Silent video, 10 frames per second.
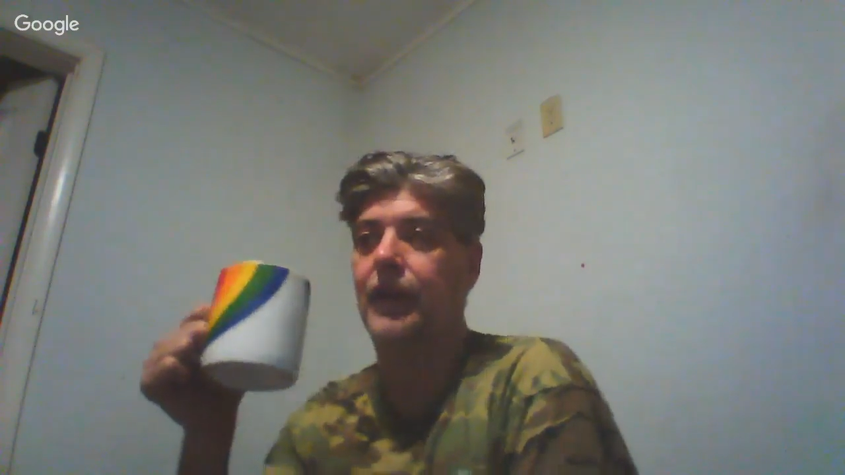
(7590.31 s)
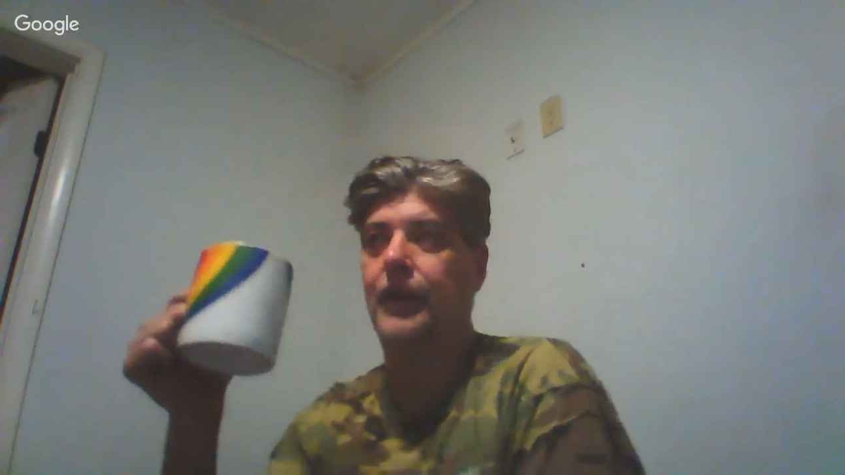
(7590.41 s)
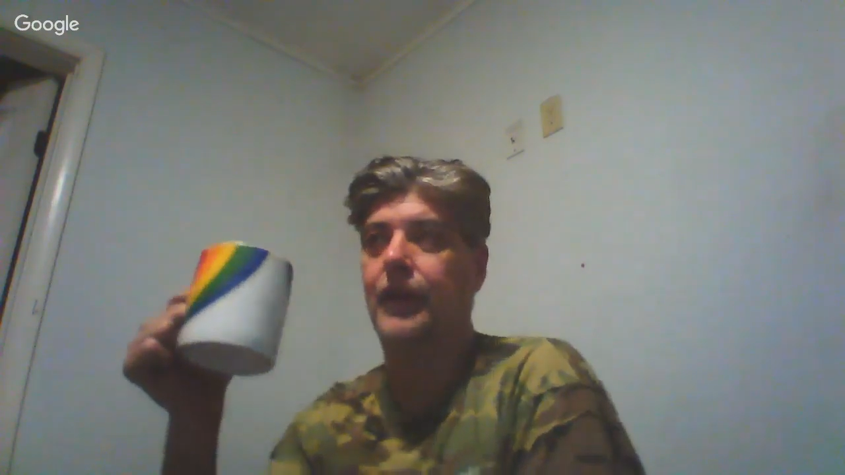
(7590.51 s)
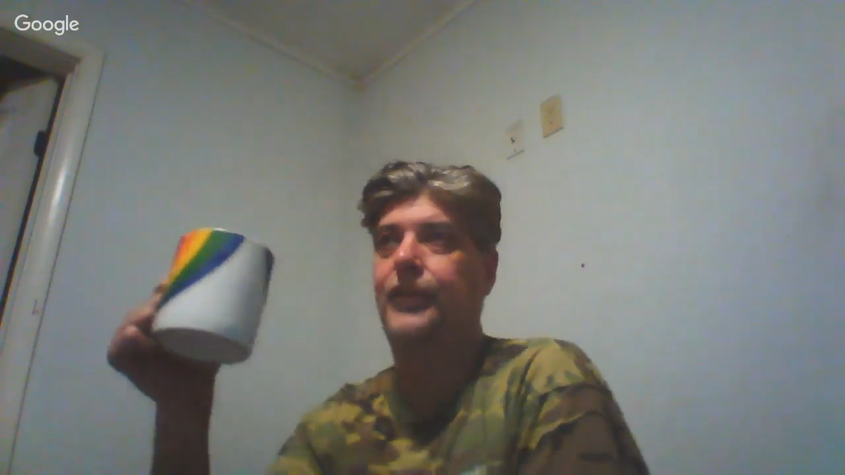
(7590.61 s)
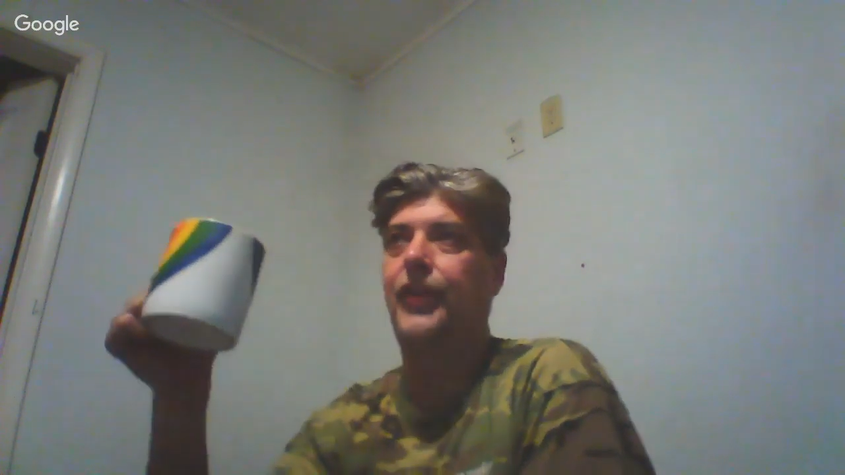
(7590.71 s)

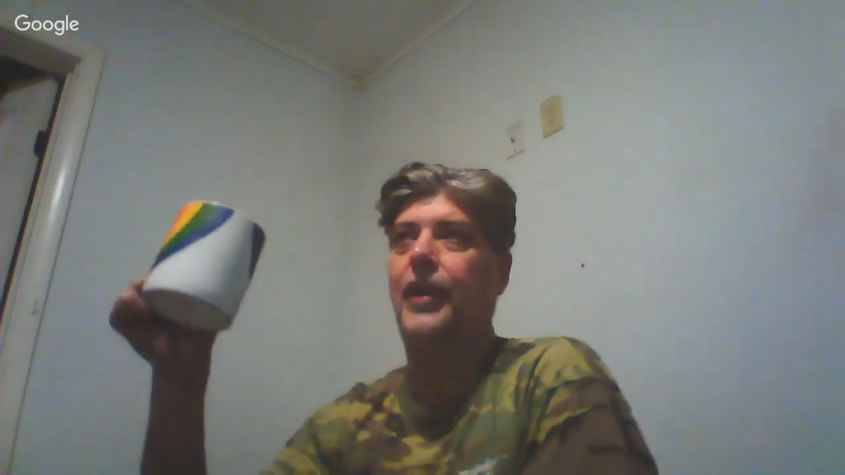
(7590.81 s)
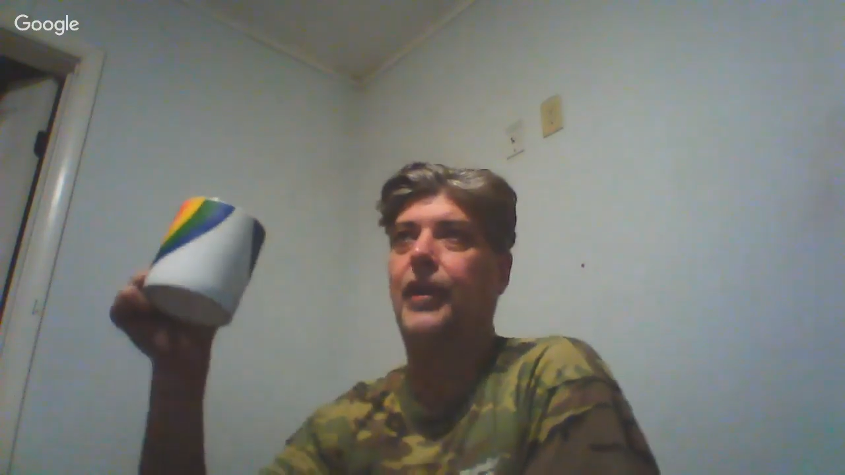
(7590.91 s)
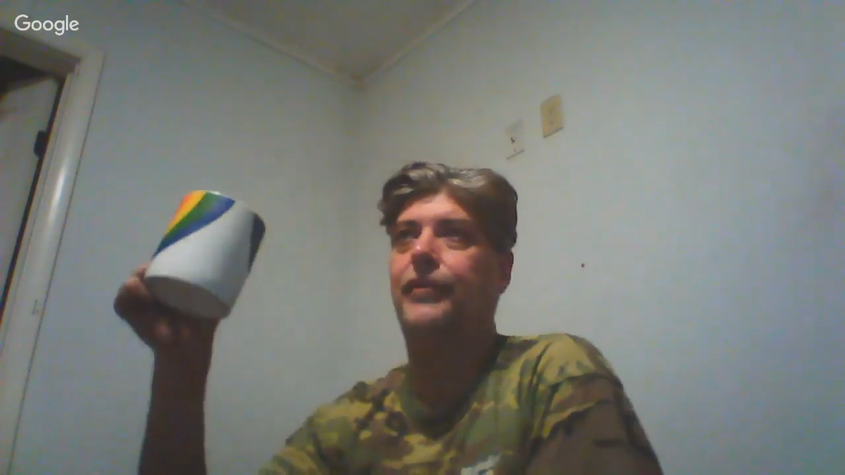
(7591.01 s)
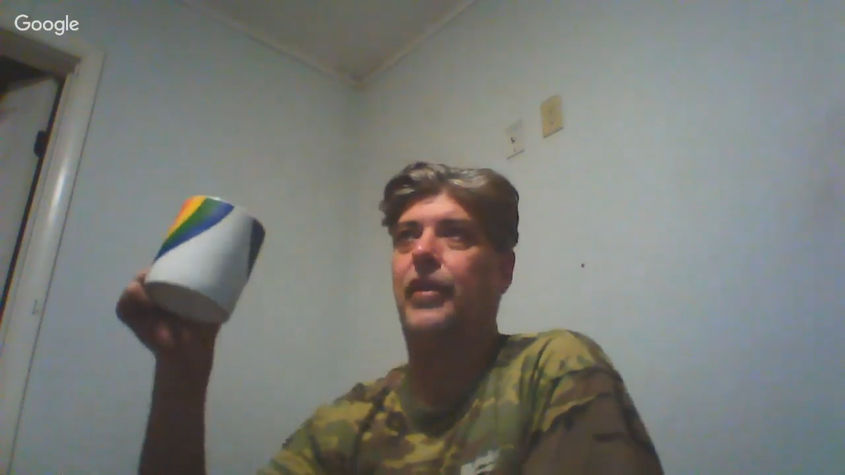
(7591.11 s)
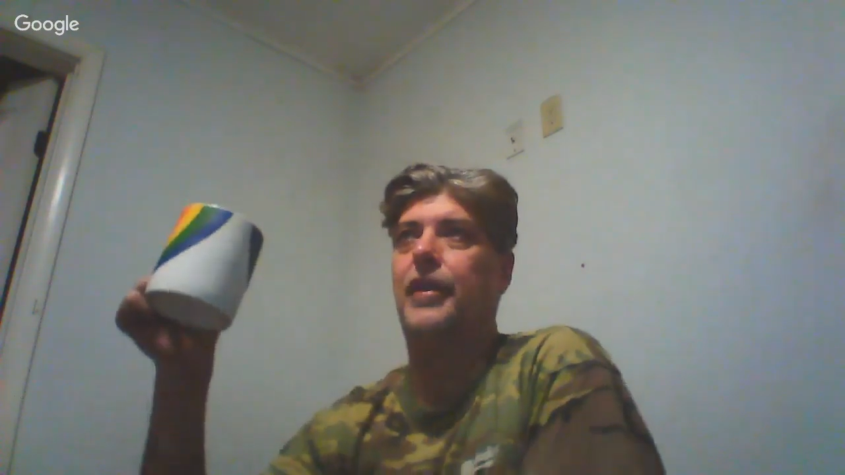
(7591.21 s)
instead of